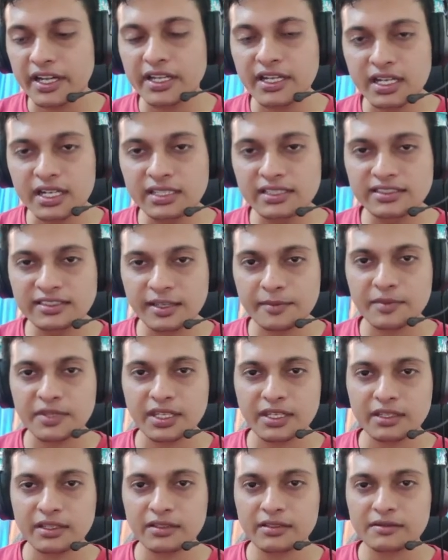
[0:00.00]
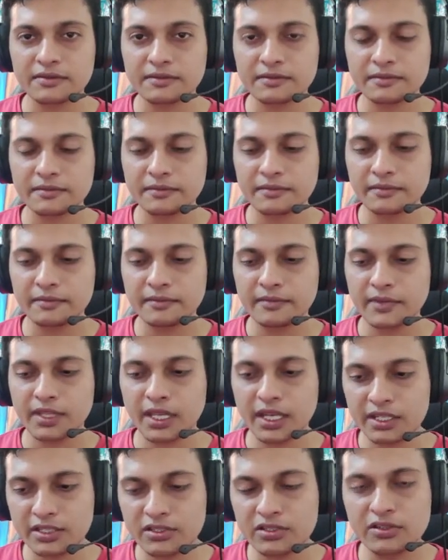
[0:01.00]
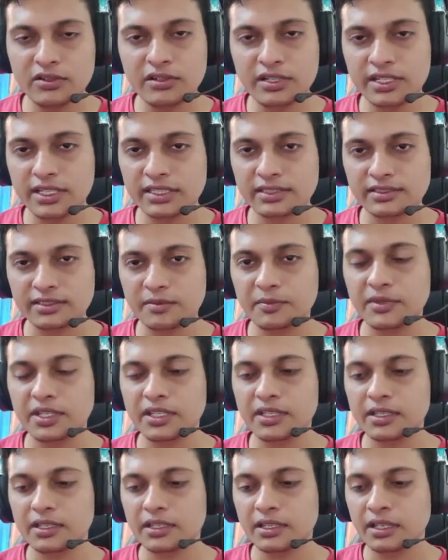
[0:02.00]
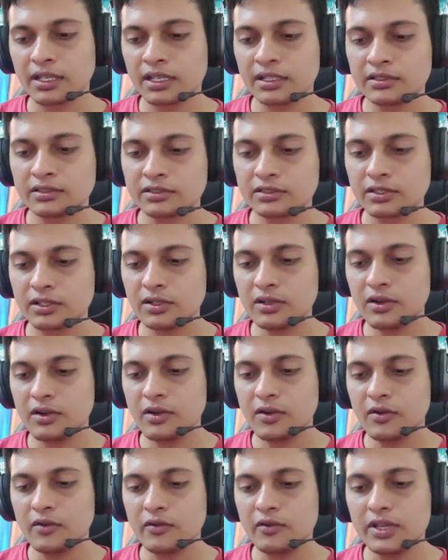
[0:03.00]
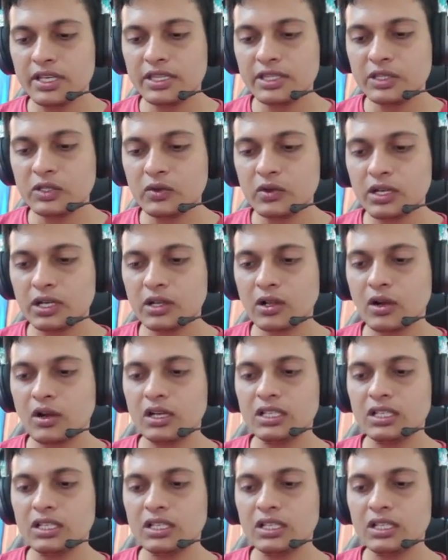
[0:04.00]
return something. It should return something. So when you are